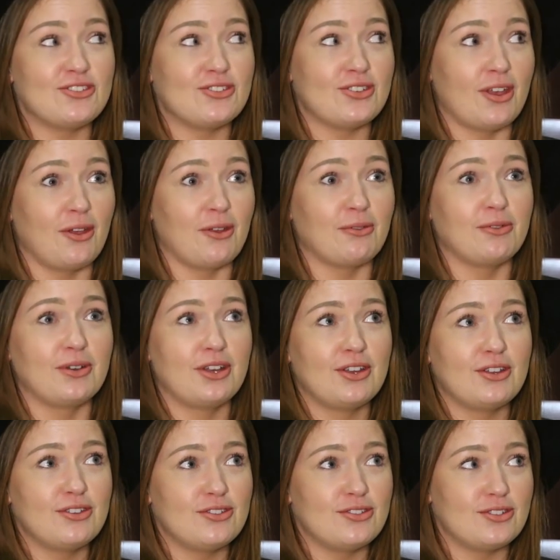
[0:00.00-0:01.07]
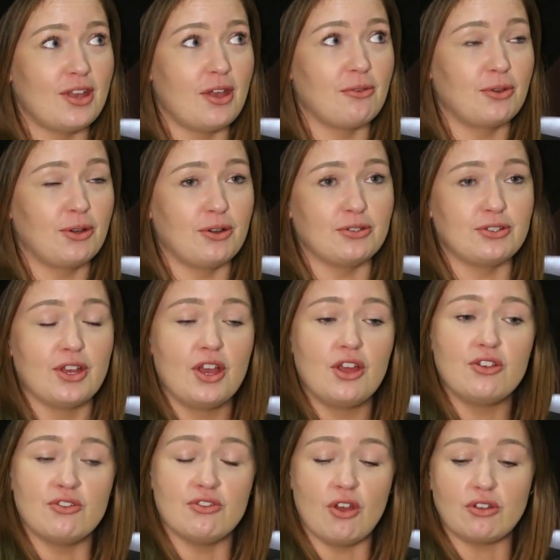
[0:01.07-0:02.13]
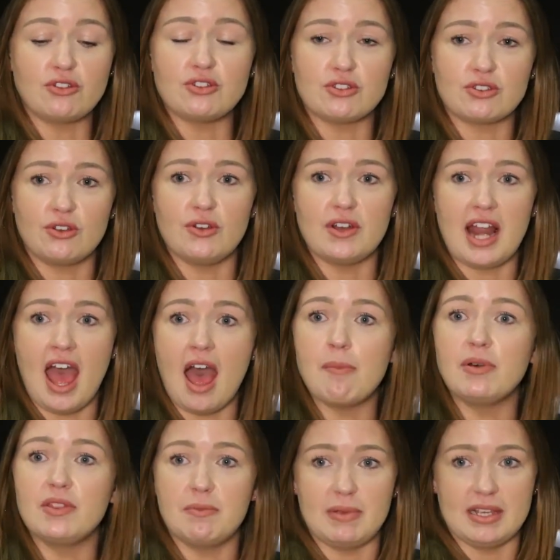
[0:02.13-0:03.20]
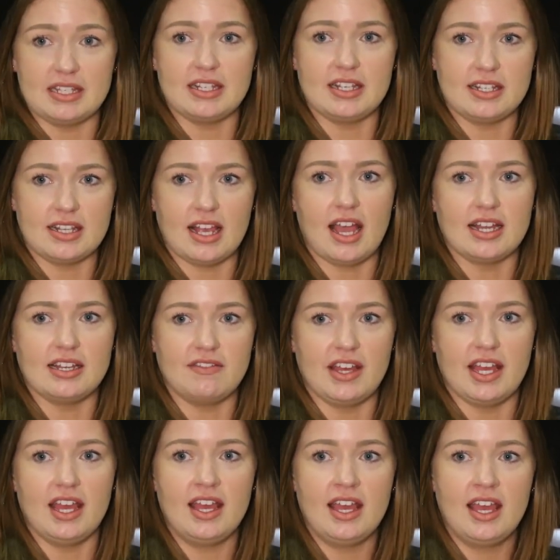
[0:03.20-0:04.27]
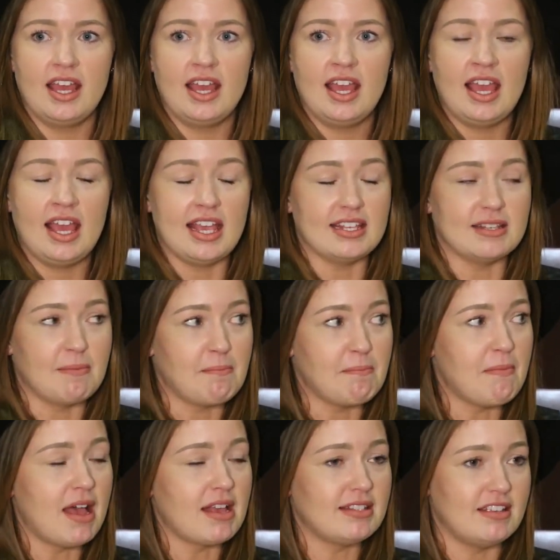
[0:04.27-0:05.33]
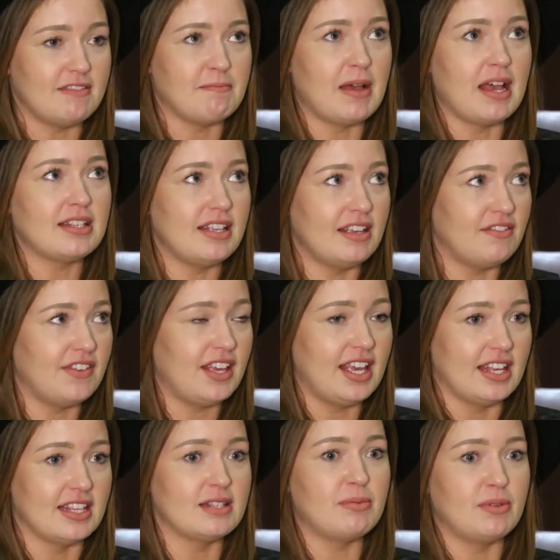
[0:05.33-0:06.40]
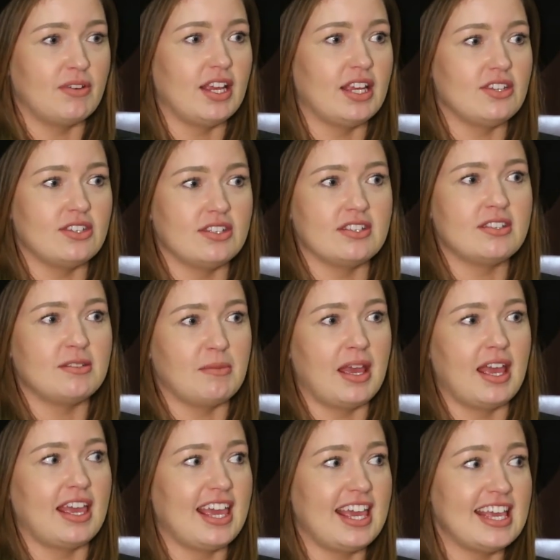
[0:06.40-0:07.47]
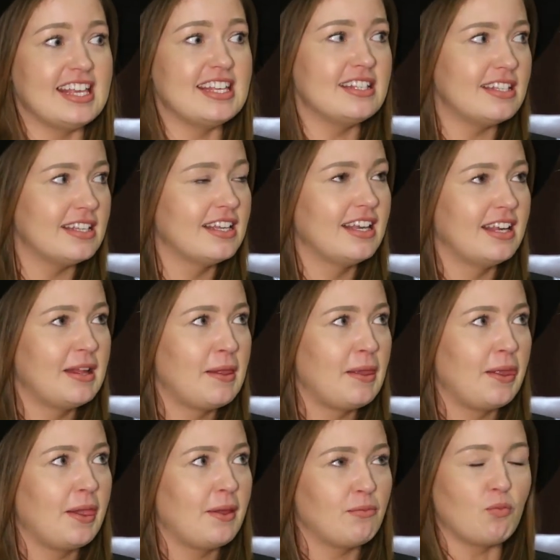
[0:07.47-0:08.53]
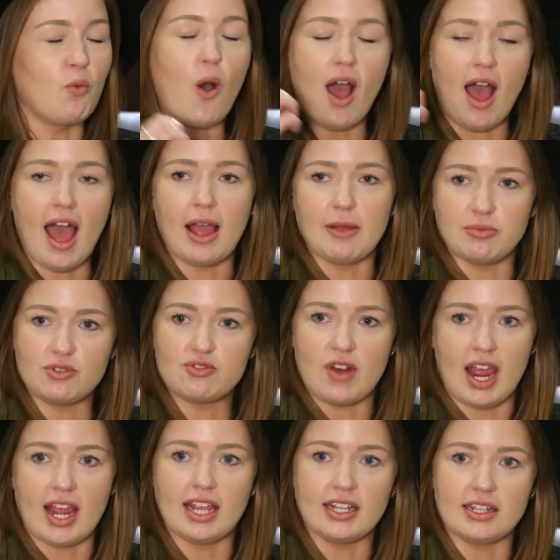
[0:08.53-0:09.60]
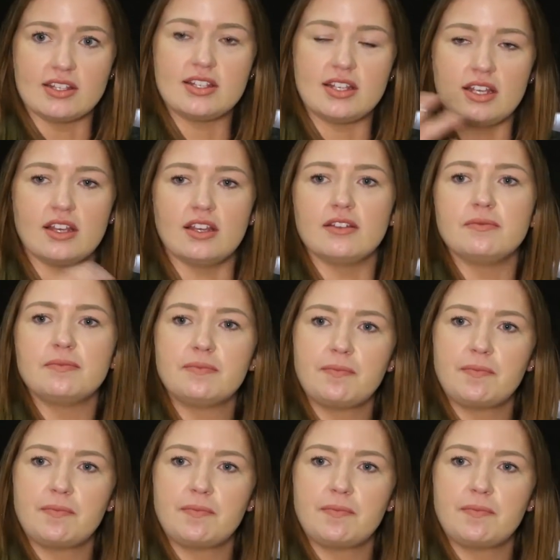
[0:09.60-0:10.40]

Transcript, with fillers: is so, so good. Not just cutting hair, but the business side of it. He's a massive, massive inspiration to me. He's what I'm trying to,